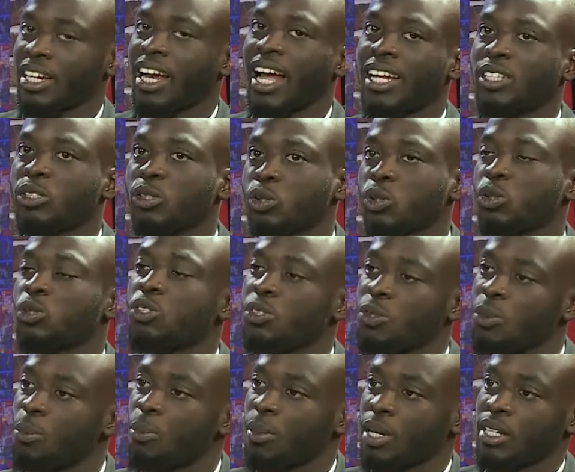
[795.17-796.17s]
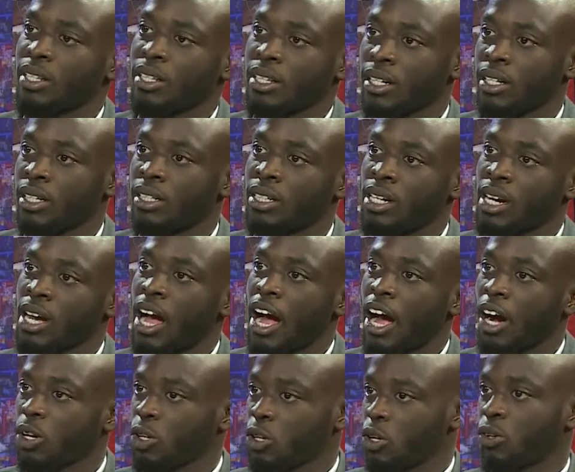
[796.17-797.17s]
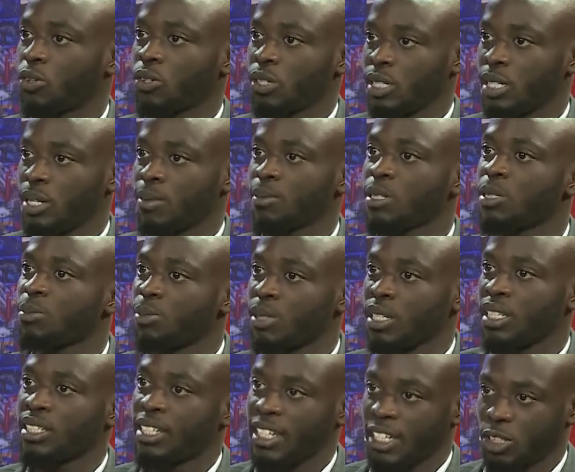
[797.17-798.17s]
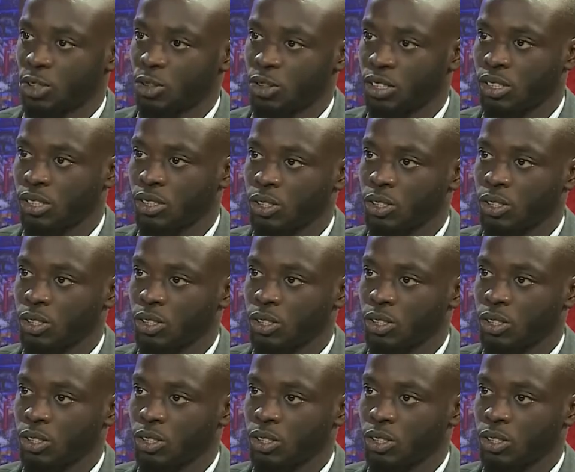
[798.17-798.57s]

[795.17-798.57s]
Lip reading: can social media algorithms be dangerous?